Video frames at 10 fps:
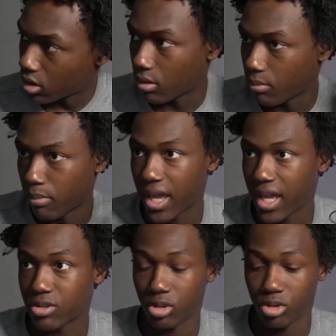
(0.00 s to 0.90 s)
My hands are
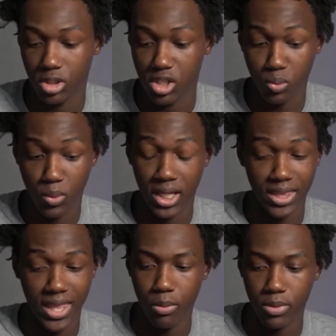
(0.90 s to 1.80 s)
literally sweating. That
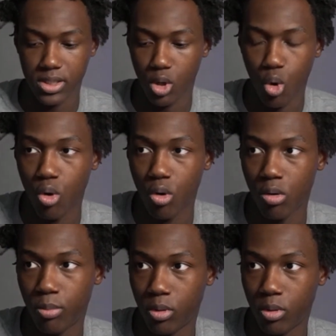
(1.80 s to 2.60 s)
was horrible.